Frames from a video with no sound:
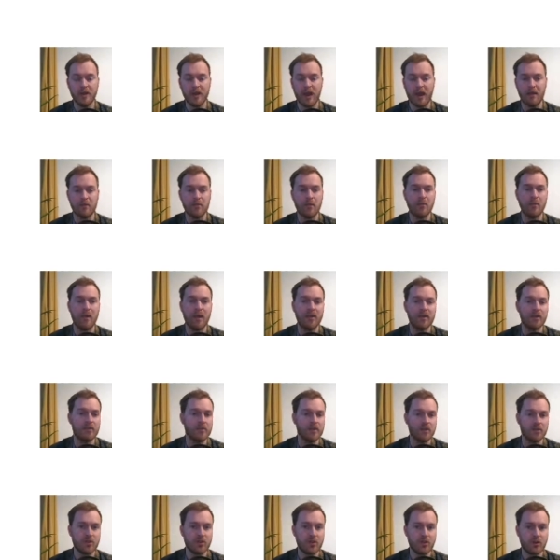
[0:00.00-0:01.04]
And momentum
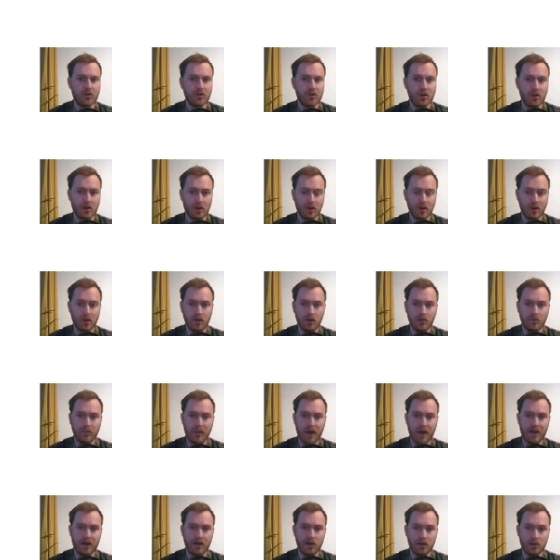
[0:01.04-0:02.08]
is all a
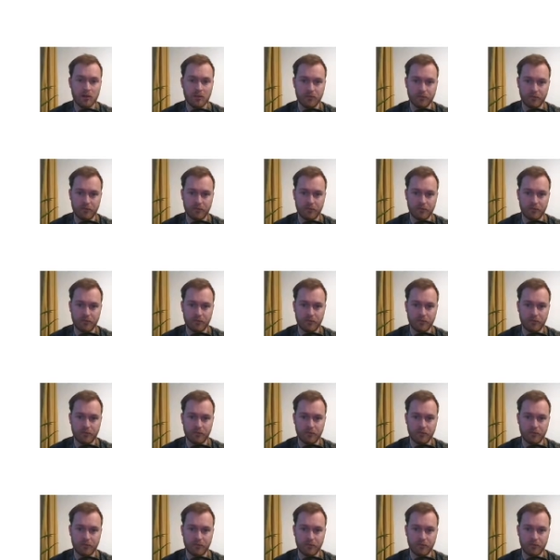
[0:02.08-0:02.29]
matter of